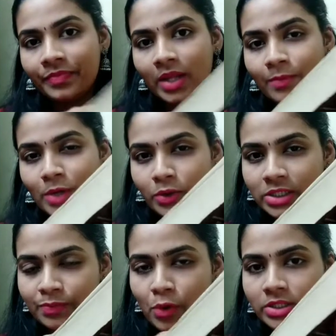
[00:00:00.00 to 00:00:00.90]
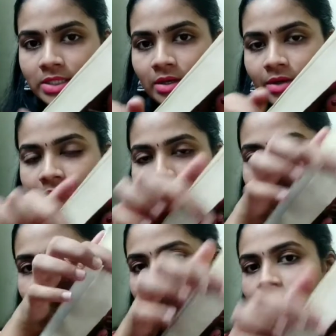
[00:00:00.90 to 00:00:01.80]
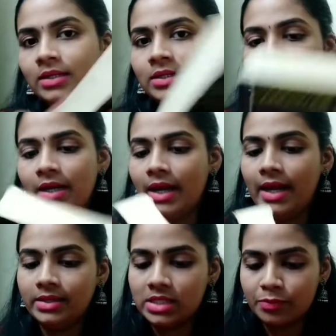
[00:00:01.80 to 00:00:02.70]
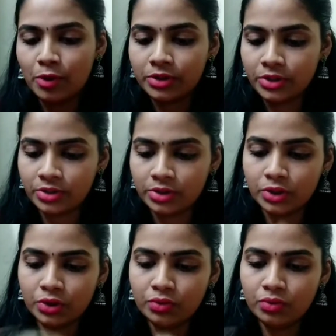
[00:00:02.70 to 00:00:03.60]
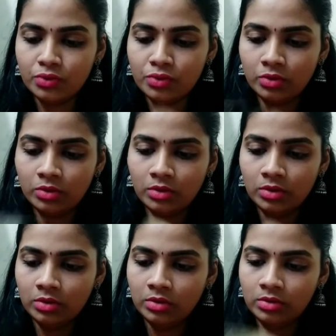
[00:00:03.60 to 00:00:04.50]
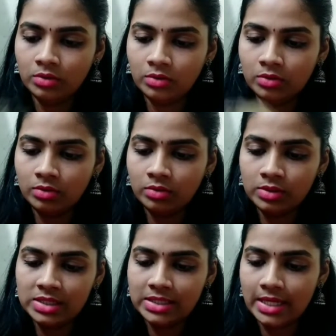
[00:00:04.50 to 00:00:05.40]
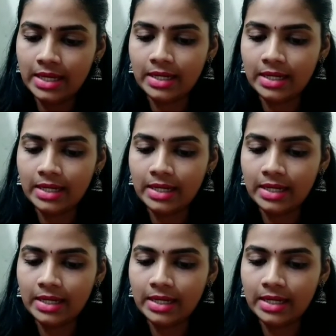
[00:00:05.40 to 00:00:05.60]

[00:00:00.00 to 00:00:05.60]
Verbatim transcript: brown spots here and there here and the spots do stay